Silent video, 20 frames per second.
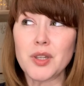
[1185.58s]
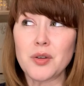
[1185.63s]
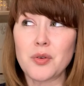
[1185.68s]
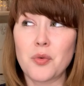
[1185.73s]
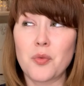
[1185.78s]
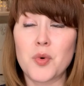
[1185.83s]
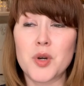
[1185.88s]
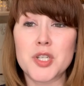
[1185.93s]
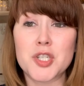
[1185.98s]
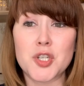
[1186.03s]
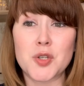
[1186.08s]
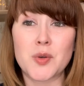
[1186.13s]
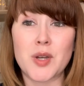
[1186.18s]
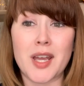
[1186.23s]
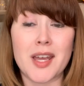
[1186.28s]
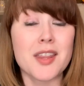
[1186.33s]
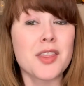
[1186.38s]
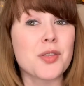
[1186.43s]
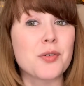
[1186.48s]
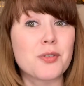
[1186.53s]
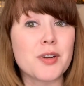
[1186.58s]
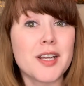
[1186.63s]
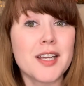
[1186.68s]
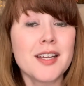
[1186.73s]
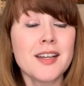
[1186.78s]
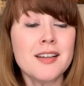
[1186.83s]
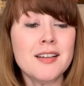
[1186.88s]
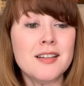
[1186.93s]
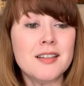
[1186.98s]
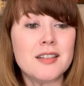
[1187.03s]
1, 2, and
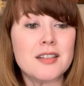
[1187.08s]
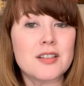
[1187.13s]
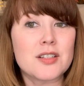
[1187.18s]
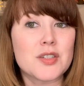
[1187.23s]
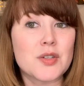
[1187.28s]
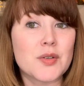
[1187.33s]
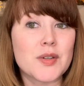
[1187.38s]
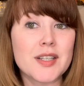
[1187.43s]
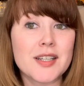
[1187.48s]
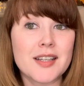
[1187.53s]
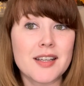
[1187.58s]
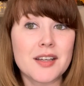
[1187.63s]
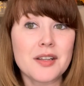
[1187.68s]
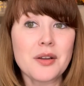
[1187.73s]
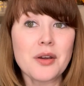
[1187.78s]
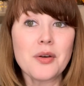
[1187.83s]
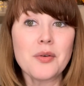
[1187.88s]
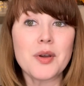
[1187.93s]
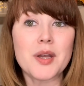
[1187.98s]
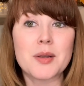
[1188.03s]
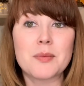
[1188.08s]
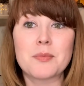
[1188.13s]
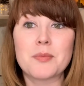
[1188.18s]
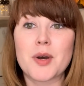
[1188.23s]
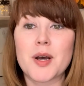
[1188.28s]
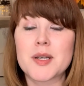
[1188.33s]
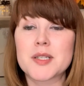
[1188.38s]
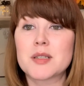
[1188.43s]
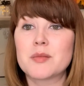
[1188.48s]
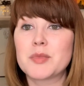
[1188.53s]
3 during Nano, and
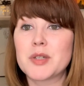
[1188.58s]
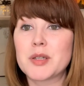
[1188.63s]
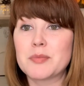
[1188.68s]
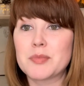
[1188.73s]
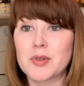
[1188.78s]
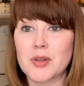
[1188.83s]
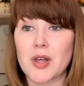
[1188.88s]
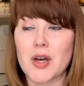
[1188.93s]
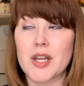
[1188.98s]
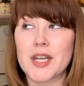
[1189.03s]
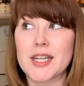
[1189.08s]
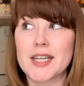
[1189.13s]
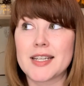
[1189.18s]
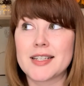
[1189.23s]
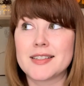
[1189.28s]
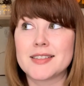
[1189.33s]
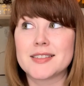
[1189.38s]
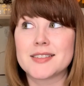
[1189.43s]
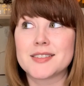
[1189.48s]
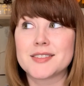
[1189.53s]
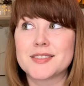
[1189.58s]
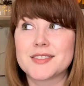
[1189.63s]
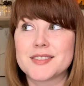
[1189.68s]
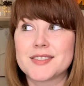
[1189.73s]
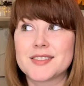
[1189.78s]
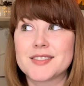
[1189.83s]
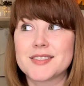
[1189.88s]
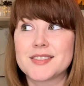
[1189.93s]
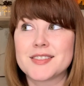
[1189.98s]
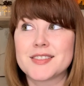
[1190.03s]
possibly plotting
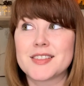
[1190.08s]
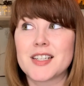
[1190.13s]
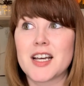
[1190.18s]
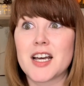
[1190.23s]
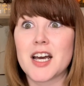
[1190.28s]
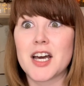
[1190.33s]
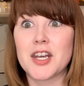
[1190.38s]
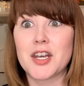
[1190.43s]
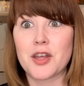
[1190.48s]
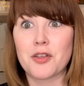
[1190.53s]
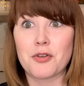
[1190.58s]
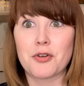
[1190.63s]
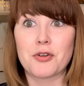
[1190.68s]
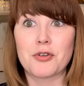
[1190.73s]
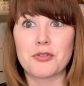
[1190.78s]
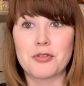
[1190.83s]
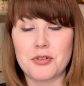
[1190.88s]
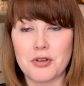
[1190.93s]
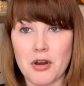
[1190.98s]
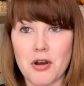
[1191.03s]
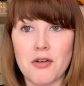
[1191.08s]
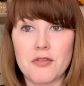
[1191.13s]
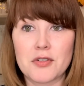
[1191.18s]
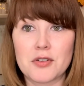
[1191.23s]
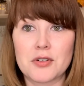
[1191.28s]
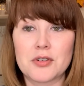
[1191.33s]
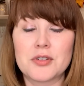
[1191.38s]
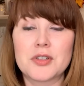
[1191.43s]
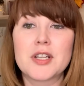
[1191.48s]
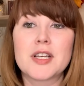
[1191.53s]
another
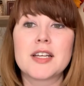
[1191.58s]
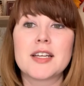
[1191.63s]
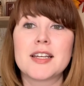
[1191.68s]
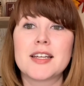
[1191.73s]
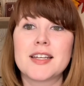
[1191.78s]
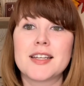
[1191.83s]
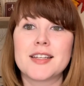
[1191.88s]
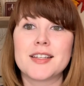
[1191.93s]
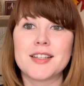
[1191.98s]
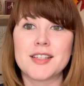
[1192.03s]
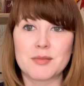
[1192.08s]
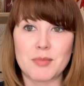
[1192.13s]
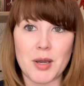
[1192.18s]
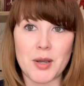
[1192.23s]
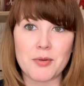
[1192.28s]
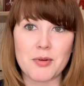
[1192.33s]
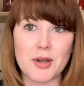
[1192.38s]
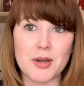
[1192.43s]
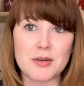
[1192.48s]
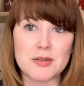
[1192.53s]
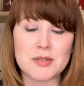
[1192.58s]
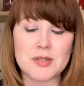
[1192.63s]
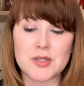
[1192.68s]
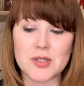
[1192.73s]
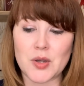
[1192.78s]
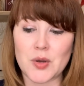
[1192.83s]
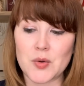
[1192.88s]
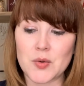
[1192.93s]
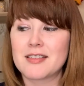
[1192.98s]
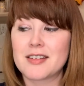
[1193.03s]
novel in the background.
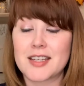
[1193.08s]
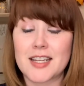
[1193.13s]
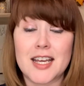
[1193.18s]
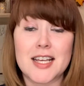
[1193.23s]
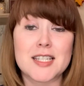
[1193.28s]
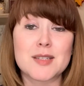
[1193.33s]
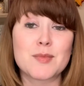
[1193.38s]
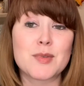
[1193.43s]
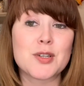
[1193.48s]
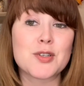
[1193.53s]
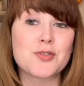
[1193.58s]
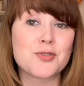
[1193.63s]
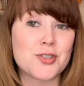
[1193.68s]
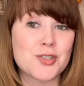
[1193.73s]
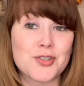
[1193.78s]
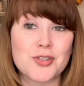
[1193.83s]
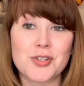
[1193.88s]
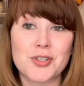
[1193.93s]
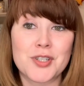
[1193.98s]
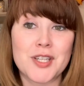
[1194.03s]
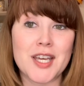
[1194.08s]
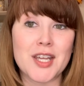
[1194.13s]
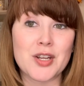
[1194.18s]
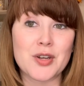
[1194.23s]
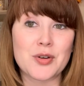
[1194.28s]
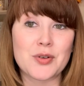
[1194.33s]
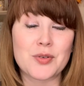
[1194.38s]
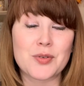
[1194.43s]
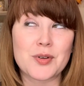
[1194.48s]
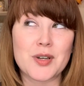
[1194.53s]
So it hasn't been a traditional
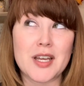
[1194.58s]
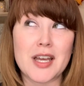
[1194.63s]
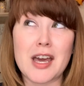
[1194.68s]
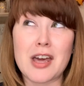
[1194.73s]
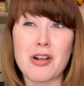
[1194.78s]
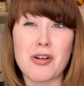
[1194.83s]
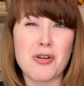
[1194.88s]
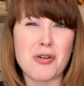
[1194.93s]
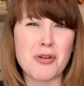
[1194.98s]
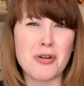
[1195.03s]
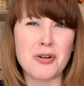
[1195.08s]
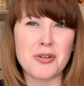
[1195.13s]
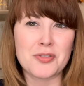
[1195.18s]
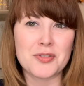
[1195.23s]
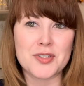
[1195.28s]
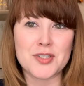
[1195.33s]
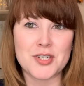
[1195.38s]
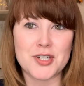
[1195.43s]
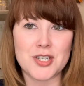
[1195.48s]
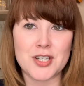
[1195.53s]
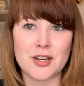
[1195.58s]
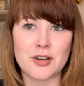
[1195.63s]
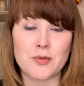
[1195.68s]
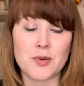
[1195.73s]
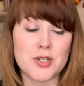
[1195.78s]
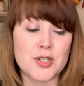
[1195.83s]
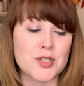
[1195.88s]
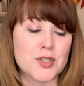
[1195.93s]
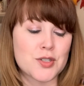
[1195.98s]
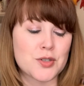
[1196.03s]
Nano at all this year,
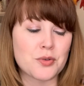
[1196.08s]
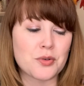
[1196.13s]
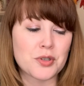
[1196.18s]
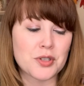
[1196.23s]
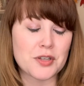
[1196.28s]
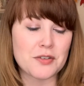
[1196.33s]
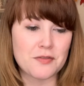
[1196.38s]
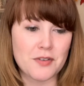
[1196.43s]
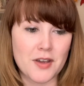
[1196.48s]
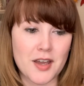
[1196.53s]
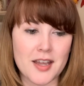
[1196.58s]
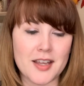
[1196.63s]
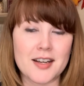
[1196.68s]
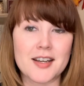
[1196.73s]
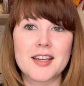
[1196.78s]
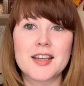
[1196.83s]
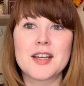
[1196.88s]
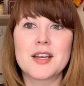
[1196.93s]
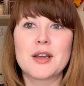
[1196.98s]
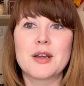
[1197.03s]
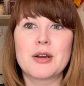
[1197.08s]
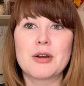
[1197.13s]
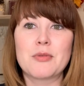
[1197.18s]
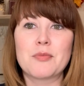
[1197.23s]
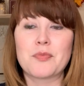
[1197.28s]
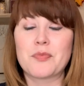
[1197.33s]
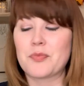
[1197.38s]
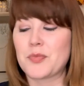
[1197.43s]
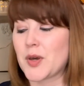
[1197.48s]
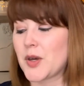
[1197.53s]
which is totally fine,
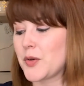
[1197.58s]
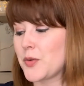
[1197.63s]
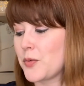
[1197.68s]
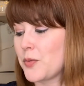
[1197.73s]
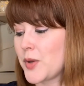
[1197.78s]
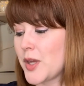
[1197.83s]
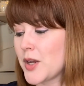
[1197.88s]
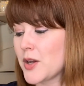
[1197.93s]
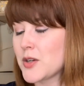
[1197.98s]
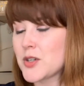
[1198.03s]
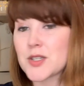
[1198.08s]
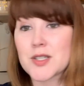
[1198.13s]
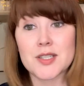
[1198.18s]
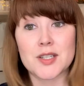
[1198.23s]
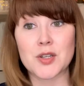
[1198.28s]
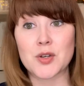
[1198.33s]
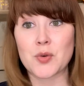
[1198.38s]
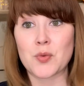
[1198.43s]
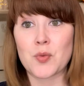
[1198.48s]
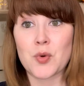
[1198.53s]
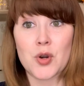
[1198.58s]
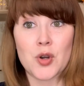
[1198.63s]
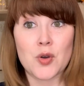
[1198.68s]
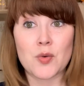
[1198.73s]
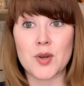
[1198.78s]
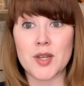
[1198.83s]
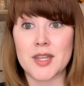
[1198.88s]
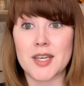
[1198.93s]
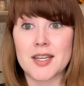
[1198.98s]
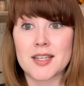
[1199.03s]
but we are just gonna work
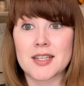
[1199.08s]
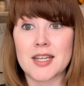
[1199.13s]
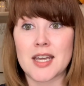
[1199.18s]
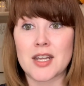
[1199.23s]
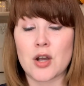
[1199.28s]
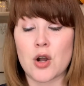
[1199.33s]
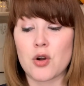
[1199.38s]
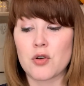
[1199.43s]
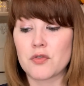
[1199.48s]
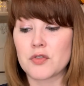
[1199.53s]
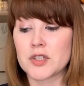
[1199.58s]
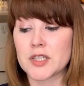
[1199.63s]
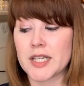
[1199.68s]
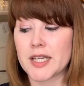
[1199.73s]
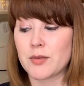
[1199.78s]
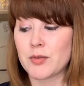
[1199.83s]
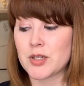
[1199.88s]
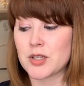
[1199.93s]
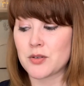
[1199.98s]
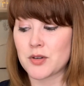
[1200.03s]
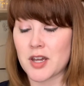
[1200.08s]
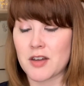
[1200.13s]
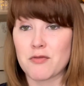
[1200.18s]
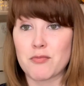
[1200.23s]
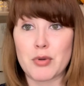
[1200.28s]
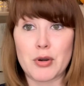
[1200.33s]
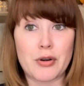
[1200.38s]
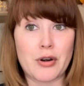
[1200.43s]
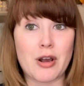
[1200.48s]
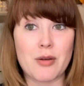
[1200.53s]
with it and hopefully we don't have
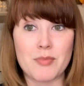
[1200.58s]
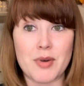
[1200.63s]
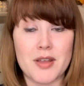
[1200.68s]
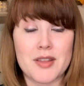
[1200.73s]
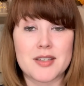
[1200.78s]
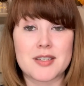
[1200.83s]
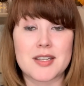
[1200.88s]
burnout by the